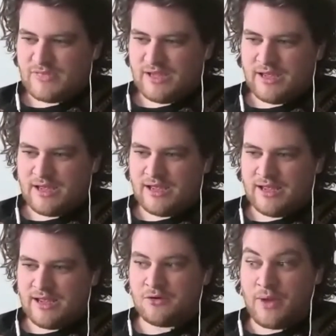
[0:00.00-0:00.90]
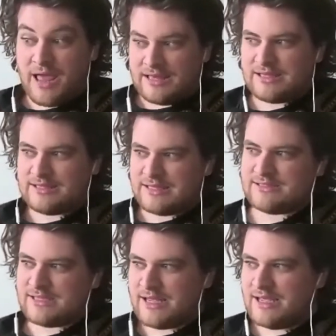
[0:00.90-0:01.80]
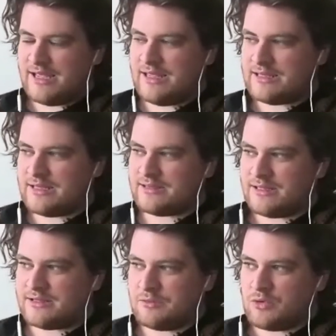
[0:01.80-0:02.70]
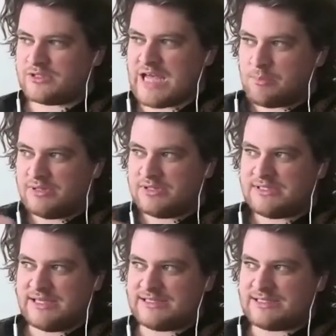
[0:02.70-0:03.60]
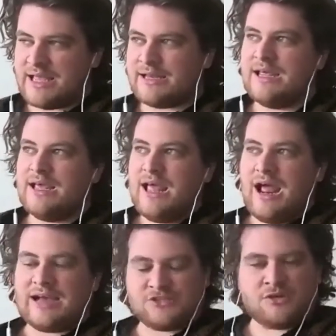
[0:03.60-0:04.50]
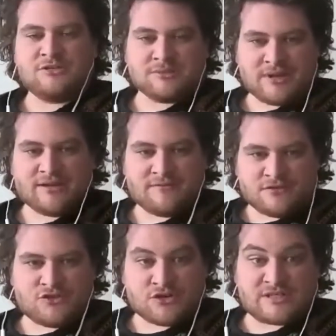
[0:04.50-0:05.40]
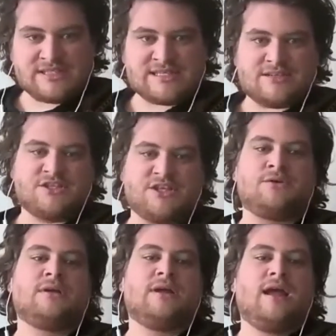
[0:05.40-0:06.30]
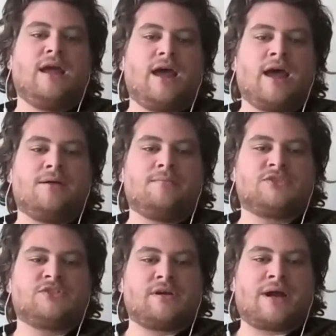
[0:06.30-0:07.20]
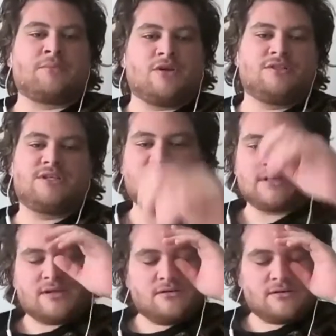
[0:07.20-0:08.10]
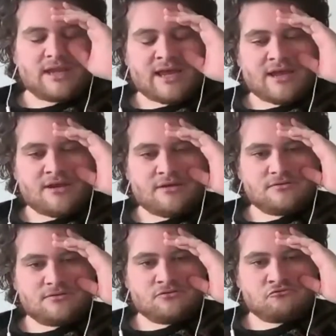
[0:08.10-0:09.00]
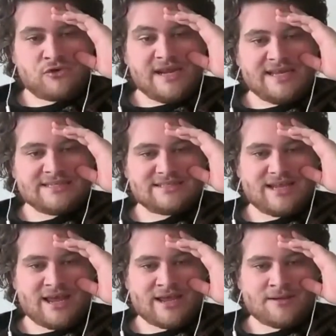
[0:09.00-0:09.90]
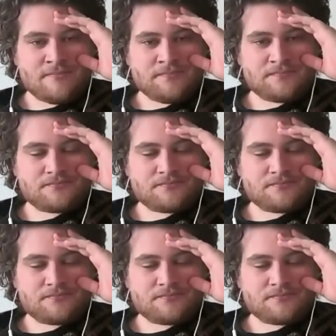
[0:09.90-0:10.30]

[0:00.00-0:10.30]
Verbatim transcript: uh, in a way that it's uh, that, that, that what's happened since then, acid communism kind of addresses that too. Um, so I'm going to uh, read um,